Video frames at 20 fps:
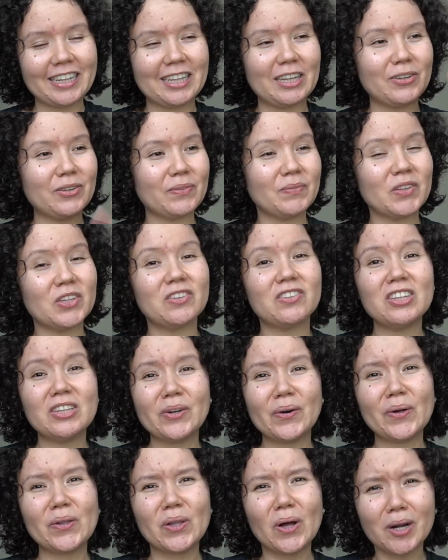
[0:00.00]
And because, you
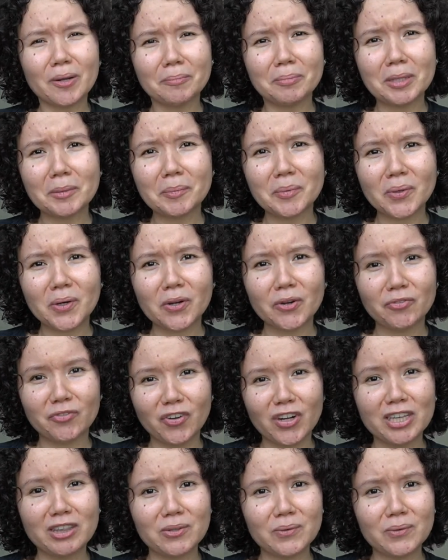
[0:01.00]
know, a lot of people are afraid